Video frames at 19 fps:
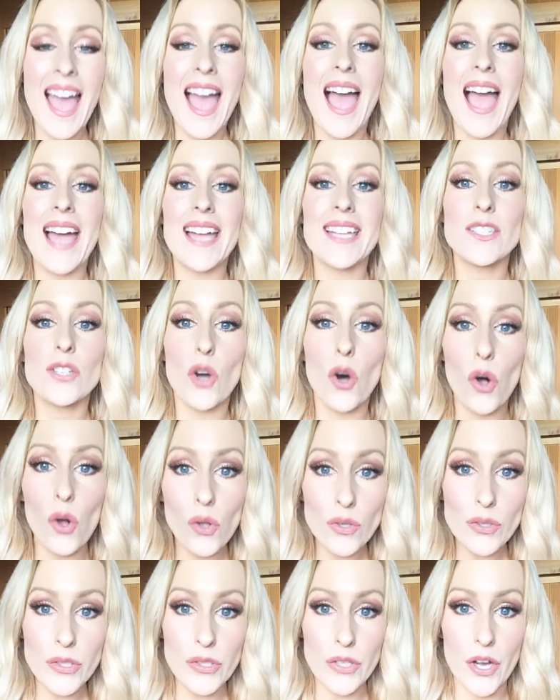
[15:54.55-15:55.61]
and
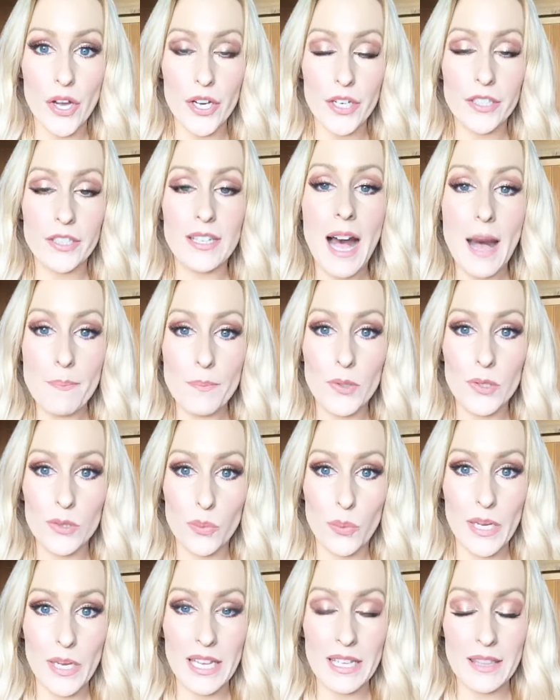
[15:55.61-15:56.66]
also coupled
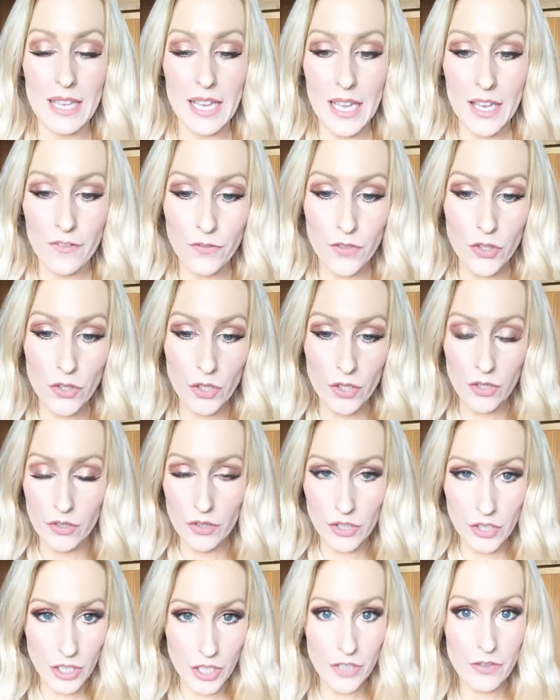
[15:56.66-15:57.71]
with if you
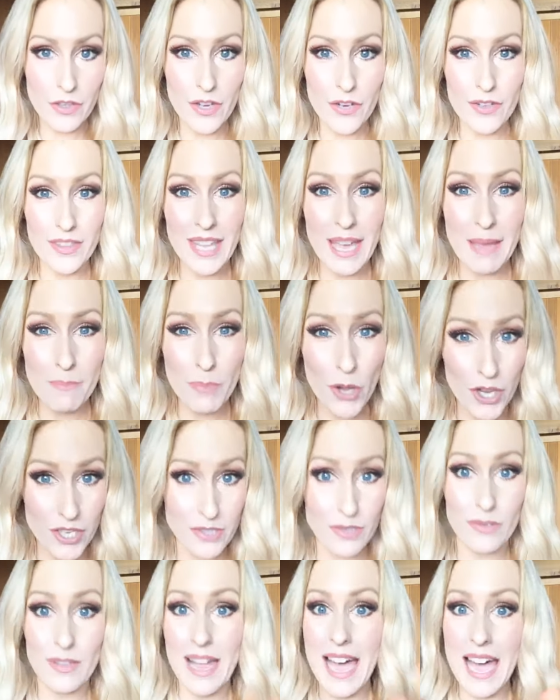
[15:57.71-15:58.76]
you know the, that
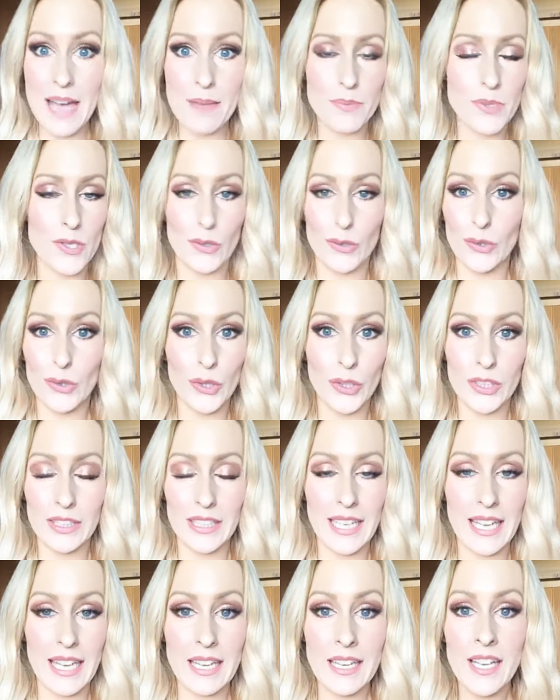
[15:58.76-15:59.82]
person
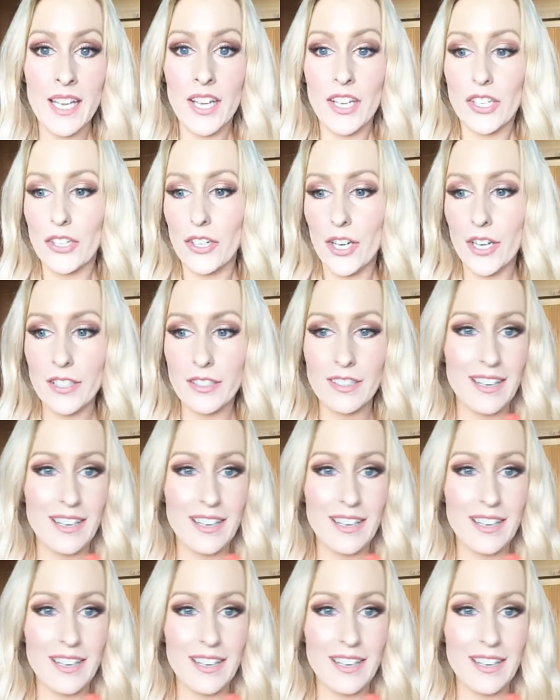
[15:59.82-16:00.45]
absolutely you know